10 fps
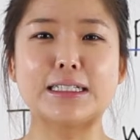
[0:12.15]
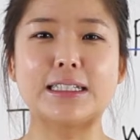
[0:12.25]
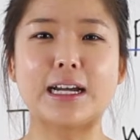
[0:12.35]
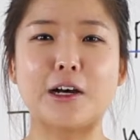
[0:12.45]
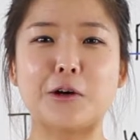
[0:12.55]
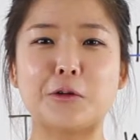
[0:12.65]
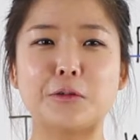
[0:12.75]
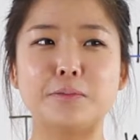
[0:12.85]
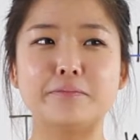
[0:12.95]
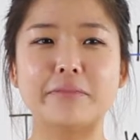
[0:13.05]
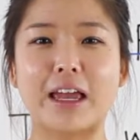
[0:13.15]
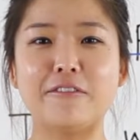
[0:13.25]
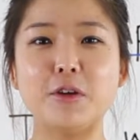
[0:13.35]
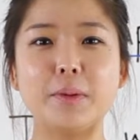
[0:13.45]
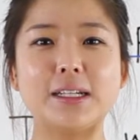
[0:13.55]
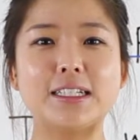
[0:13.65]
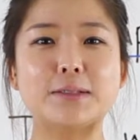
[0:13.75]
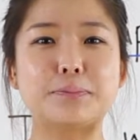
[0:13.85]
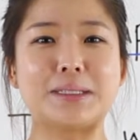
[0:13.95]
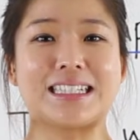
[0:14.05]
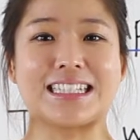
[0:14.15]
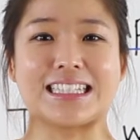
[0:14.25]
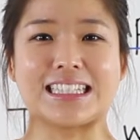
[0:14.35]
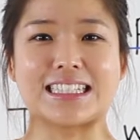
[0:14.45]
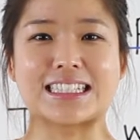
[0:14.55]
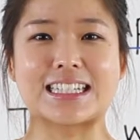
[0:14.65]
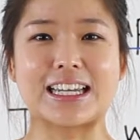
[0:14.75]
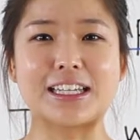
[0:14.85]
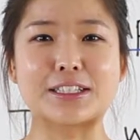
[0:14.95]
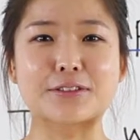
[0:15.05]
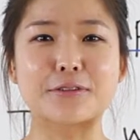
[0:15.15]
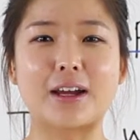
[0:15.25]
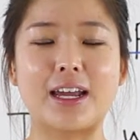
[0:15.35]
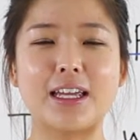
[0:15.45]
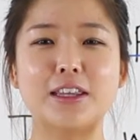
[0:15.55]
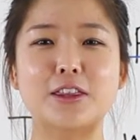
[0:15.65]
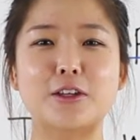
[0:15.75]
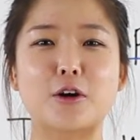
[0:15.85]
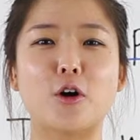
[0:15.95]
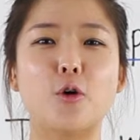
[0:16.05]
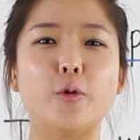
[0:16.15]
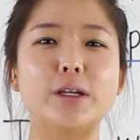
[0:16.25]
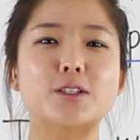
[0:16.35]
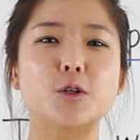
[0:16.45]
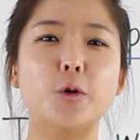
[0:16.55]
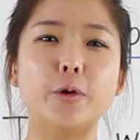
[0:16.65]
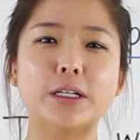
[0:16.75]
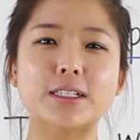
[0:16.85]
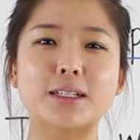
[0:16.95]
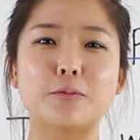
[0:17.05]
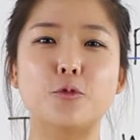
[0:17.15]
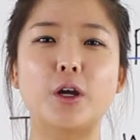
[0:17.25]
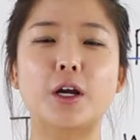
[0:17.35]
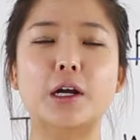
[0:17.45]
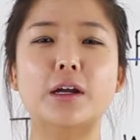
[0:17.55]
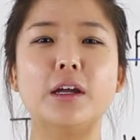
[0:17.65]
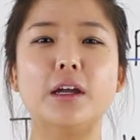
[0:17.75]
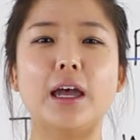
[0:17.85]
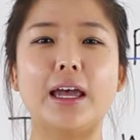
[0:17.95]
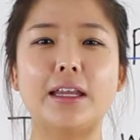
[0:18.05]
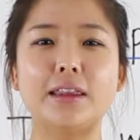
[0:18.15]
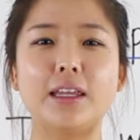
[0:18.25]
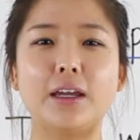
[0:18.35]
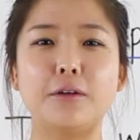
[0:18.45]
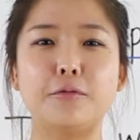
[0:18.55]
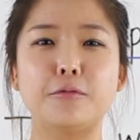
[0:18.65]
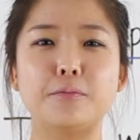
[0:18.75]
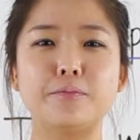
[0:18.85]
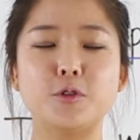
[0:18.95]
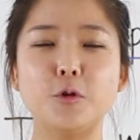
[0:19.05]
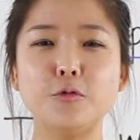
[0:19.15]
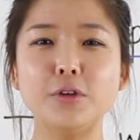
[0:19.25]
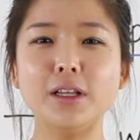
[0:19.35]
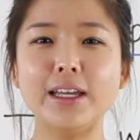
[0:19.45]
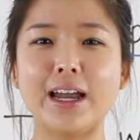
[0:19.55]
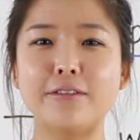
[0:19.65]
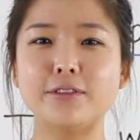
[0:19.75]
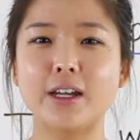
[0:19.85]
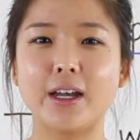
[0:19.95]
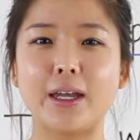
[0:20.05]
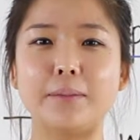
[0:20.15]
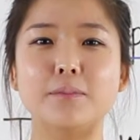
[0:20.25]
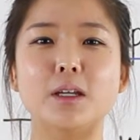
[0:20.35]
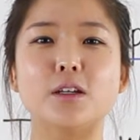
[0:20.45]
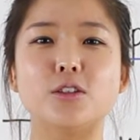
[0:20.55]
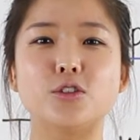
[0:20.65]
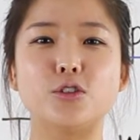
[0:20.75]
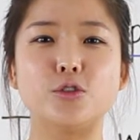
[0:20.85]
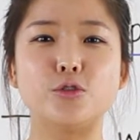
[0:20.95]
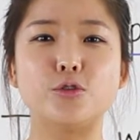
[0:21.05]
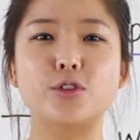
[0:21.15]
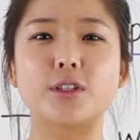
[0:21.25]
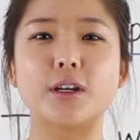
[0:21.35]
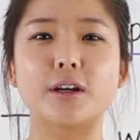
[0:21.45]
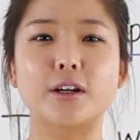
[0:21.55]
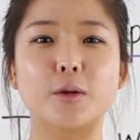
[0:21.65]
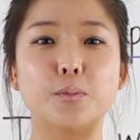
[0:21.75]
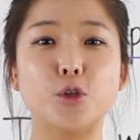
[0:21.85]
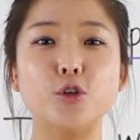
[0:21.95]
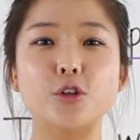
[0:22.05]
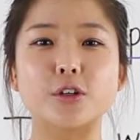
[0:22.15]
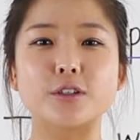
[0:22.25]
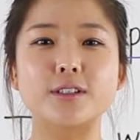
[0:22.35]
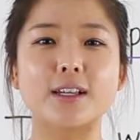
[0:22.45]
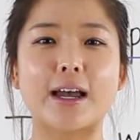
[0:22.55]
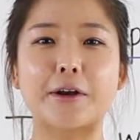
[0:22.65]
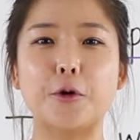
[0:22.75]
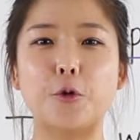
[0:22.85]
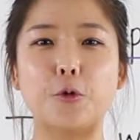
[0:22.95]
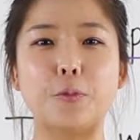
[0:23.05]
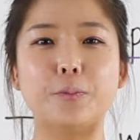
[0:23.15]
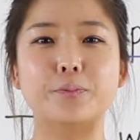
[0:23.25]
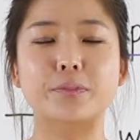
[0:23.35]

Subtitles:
Now, everybody's busy these days, right? They're always going somewhere and they don't really have time to use their computers at home.